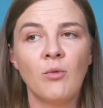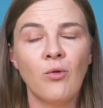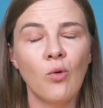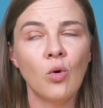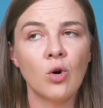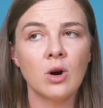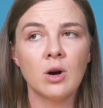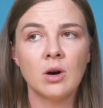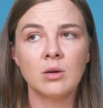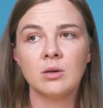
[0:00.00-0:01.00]

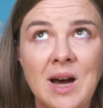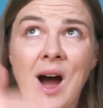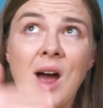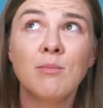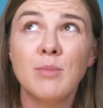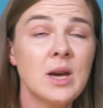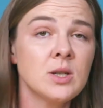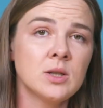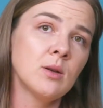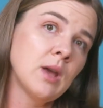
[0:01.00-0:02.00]
for
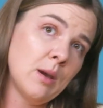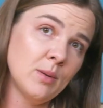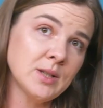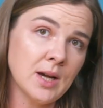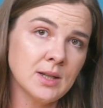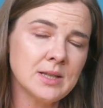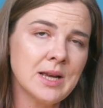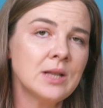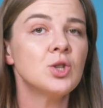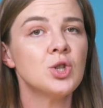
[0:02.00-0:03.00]
time-based A/B tests
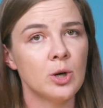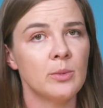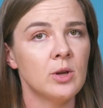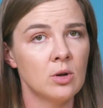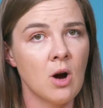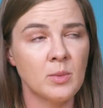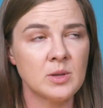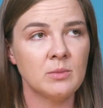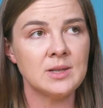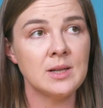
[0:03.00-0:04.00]
and determine your
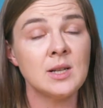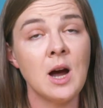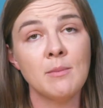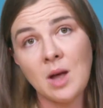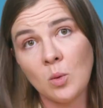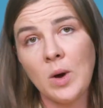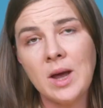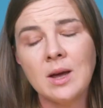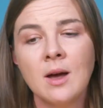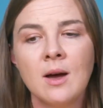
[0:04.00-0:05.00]
optimal send time that way.
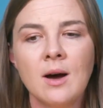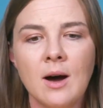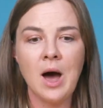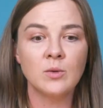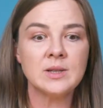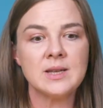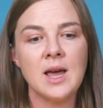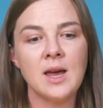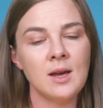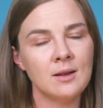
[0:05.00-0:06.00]
I would
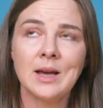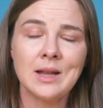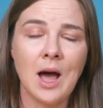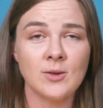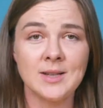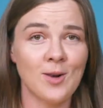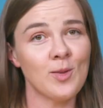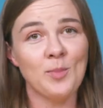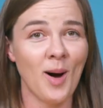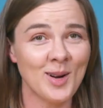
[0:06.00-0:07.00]
say get outside of
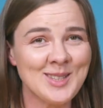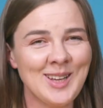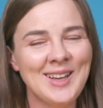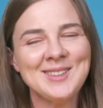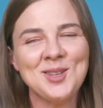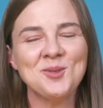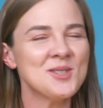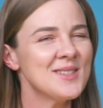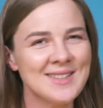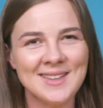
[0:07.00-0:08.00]
the box. Don't
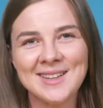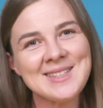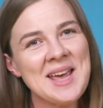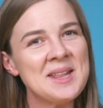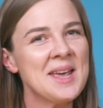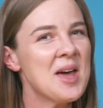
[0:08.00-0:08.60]
just send at 10